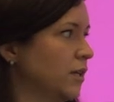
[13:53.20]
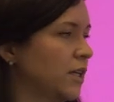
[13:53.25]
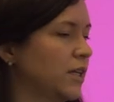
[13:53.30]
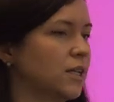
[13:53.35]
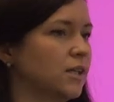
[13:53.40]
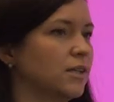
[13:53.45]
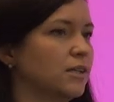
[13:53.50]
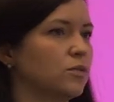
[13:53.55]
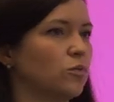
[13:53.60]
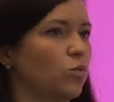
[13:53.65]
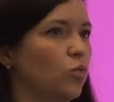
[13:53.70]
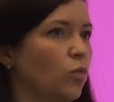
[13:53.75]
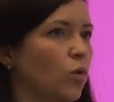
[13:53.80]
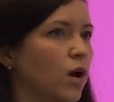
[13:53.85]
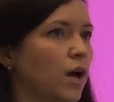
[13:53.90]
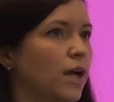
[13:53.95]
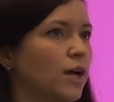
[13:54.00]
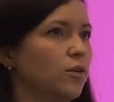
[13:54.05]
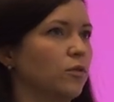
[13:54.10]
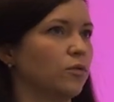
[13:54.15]
is?
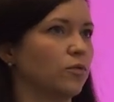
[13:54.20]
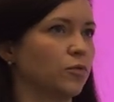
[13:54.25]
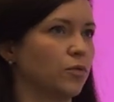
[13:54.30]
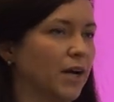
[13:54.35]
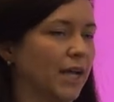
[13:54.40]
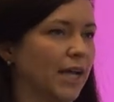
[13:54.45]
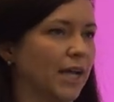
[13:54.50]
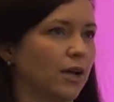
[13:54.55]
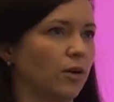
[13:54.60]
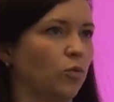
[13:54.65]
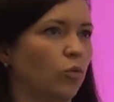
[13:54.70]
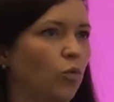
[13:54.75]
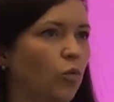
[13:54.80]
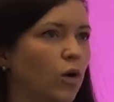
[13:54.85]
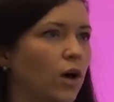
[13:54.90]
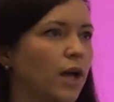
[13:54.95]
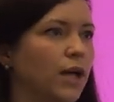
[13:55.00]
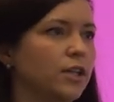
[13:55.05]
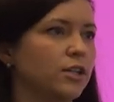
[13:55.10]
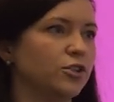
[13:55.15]
What ran?
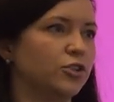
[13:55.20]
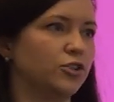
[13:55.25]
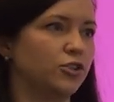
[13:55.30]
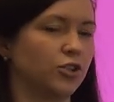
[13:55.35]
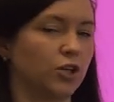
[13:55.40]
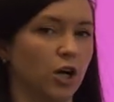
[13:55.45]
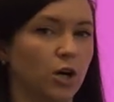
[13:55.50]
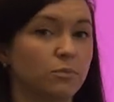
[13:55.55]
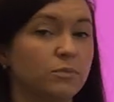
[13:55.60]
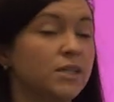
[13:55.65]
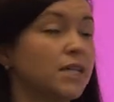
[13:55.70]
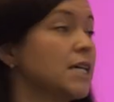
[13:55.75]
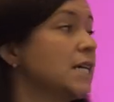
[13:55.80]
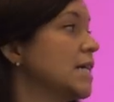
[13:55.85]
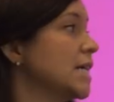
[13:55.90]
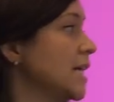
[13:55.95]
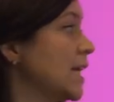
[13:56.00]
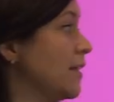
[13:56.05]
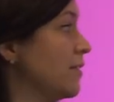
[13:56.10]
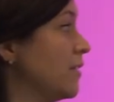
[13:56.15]
What jumped?
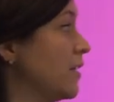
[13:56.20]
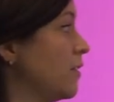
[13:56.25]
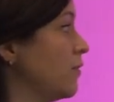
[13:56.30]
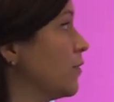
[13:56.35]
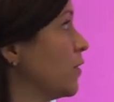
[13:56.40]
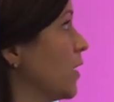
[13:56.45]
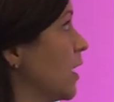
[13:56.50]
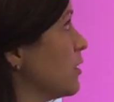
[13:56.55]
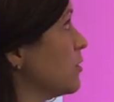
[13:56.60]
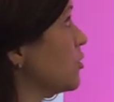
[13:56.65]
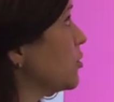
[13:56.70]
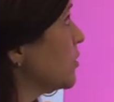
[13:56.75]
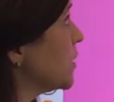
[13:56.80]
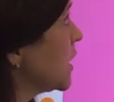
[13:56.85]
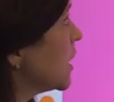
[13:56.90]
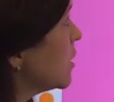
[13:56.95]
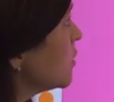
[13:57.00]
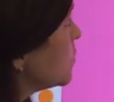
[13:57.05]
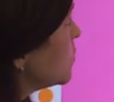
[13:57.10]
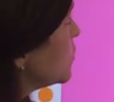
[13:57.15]
And then fill out your noun.